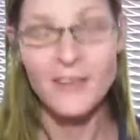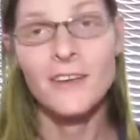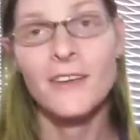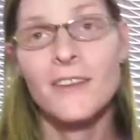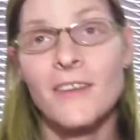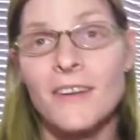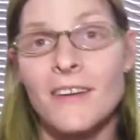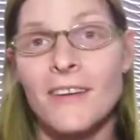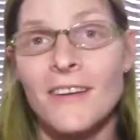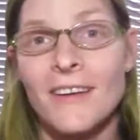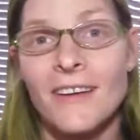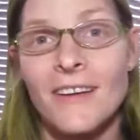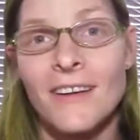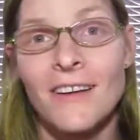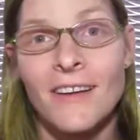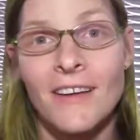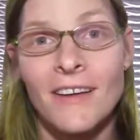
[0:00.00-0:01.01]
why
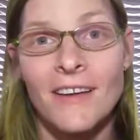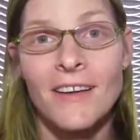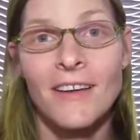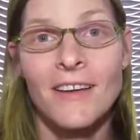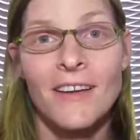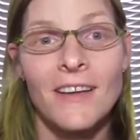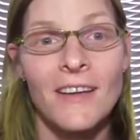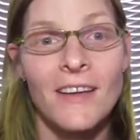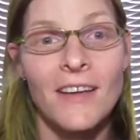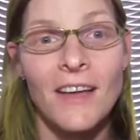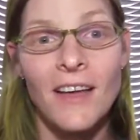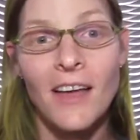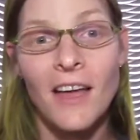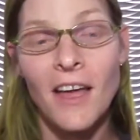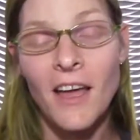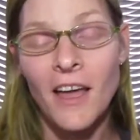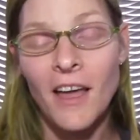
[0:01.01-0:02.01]
should I care about
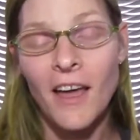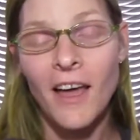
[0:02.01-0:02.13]
Nodebots?